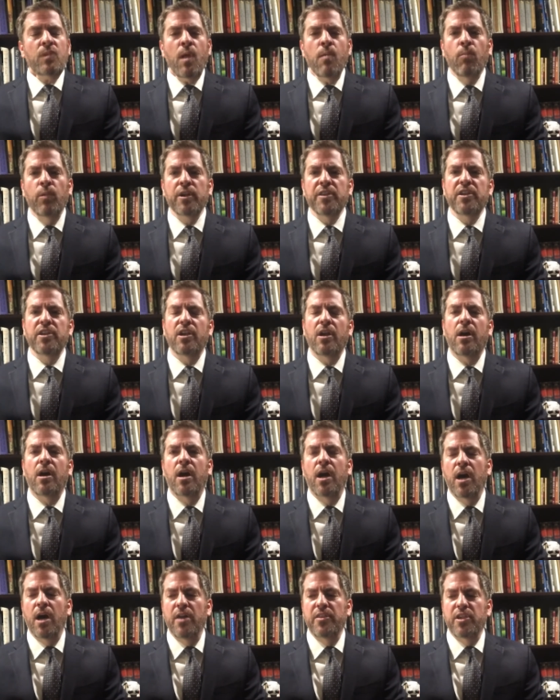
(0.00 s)
one of the
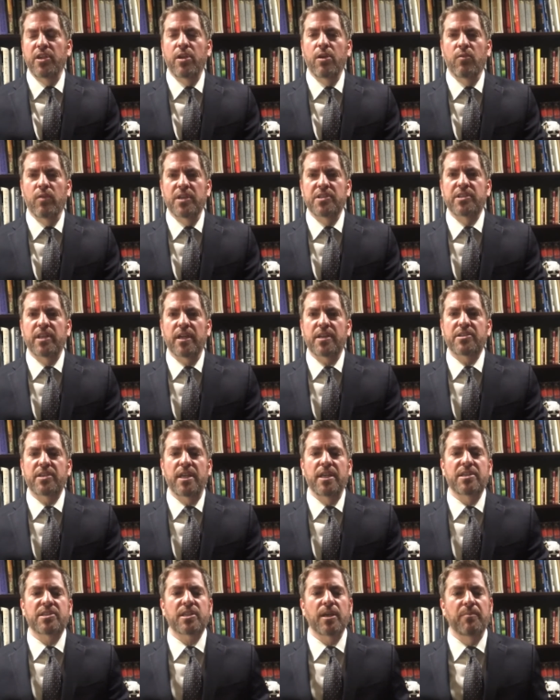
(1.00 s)
heuristics
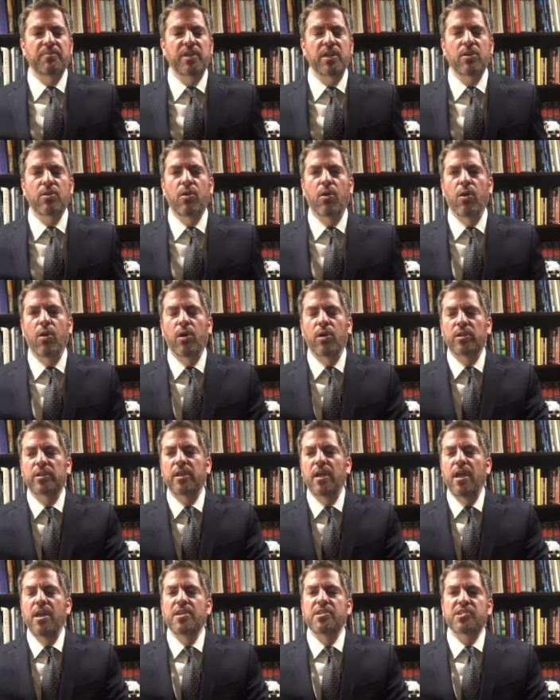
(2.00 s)
is something called
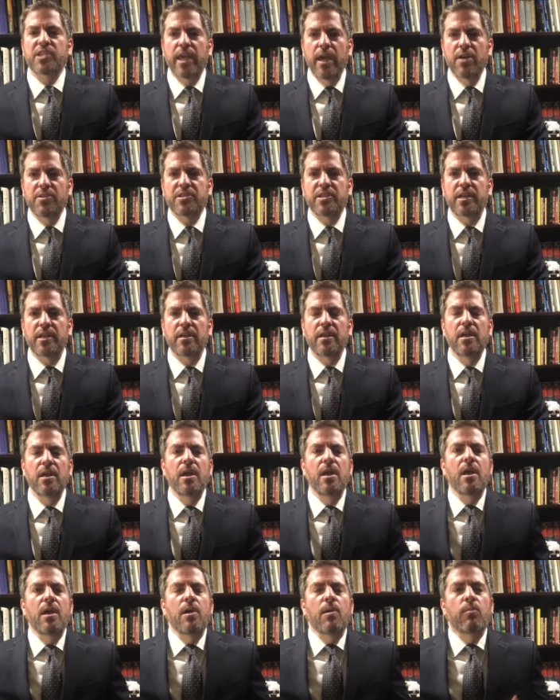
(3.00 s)
scarcity,
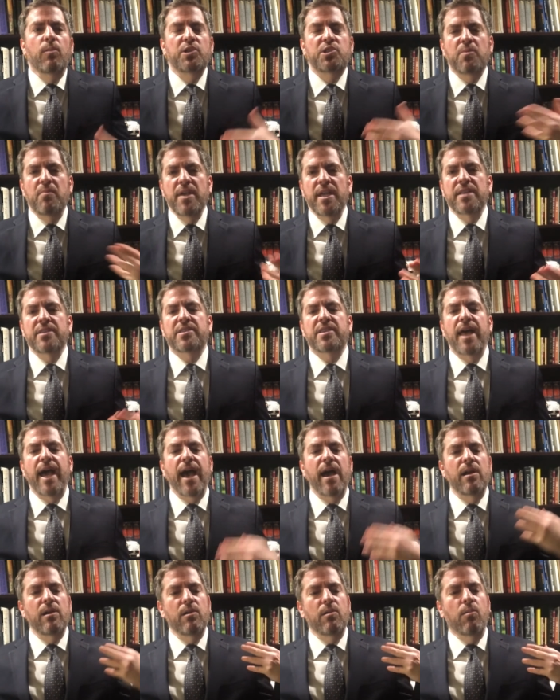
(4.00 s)
which means
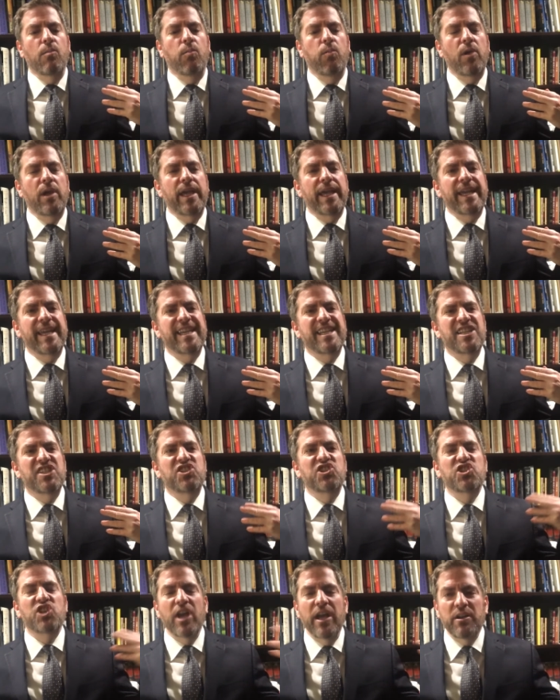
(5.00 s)
that we
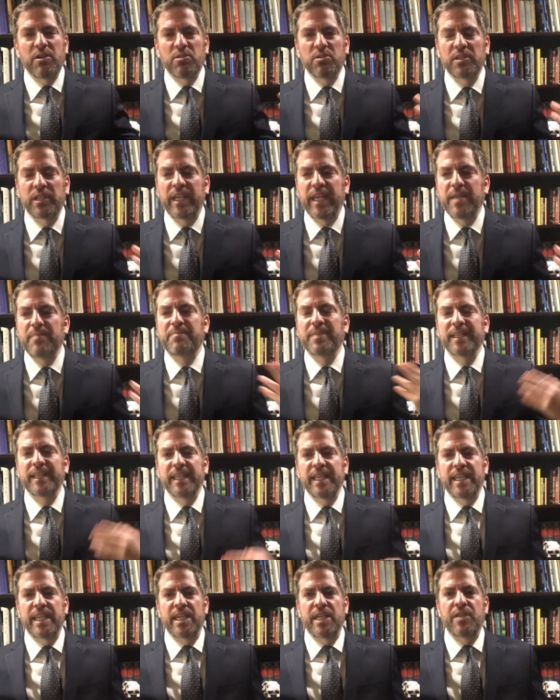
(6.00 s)
generally
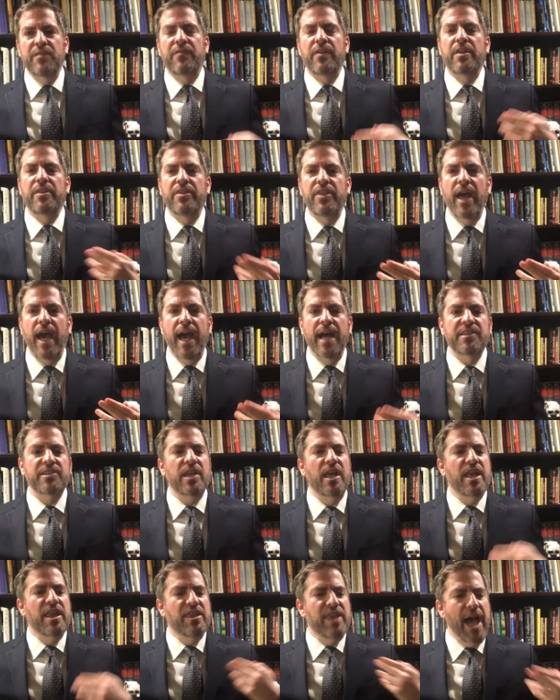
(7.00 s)
believe
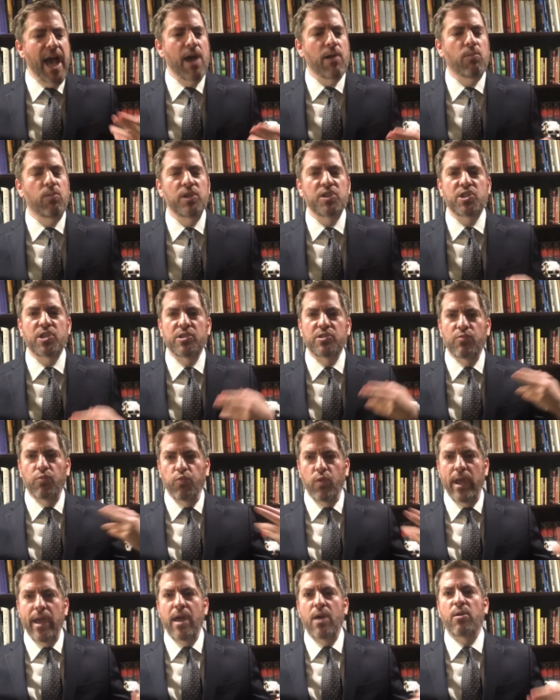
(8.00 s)
that that which is
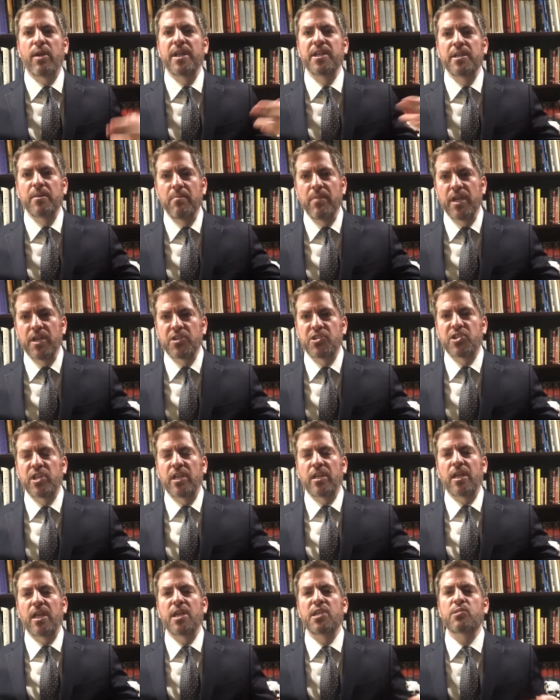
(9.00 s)
rare and
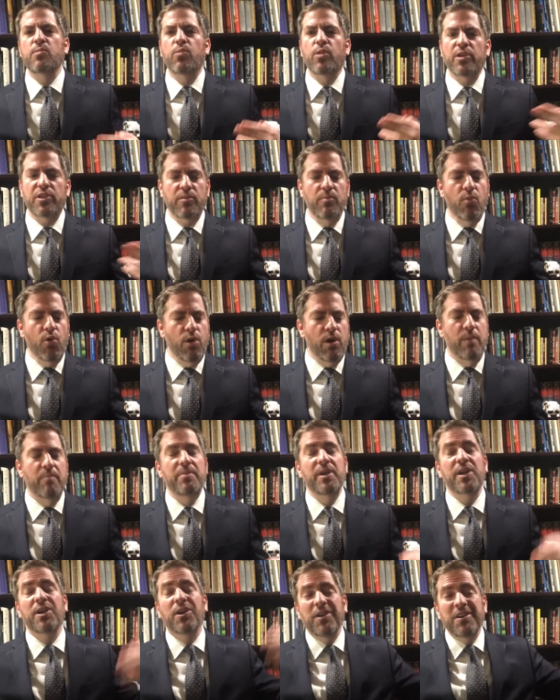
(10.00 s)
diminishing is worth more,
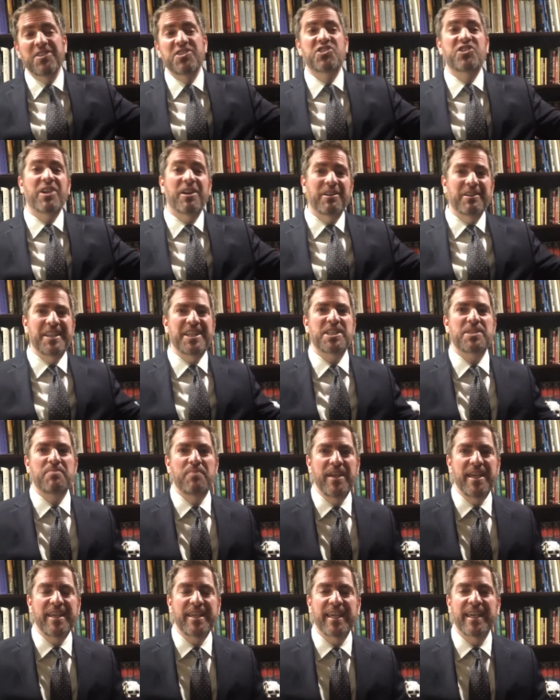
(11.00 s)
because generally
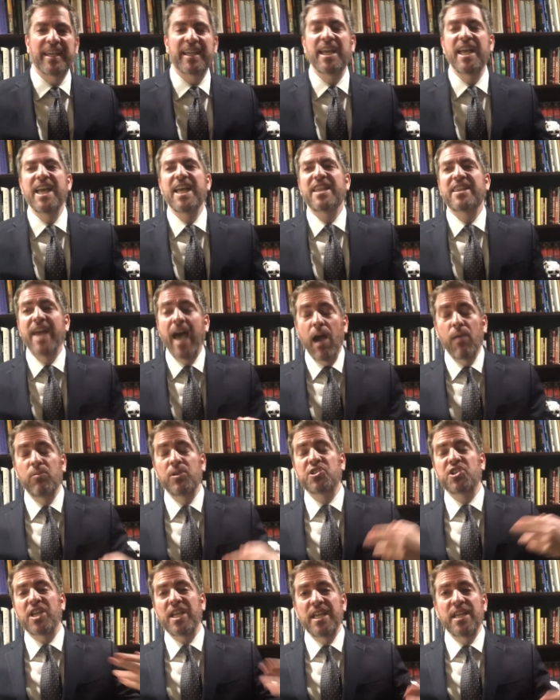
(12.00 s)
speaking, that
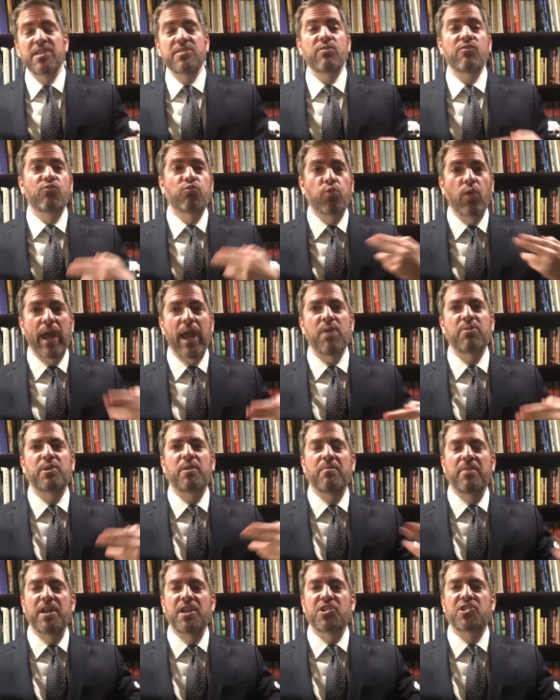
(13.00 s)
which is rare and
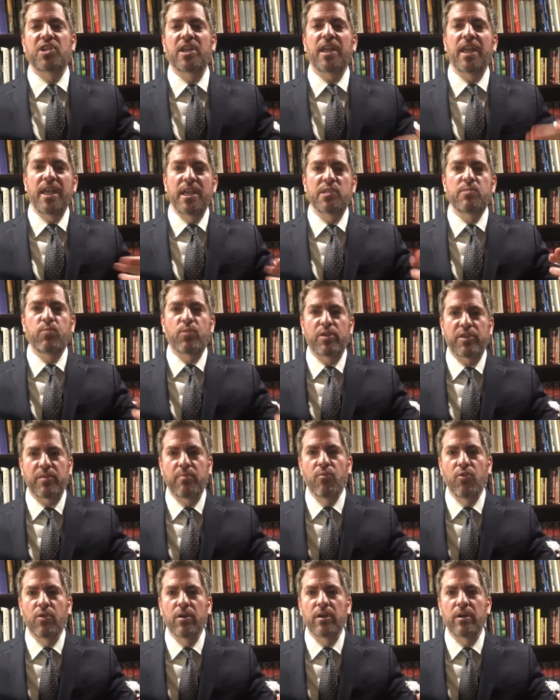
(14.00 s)
diminishing is
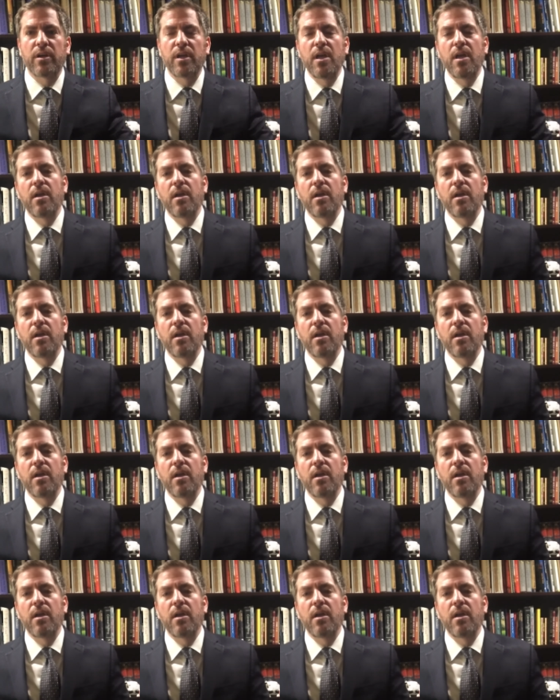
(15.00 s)
worth more,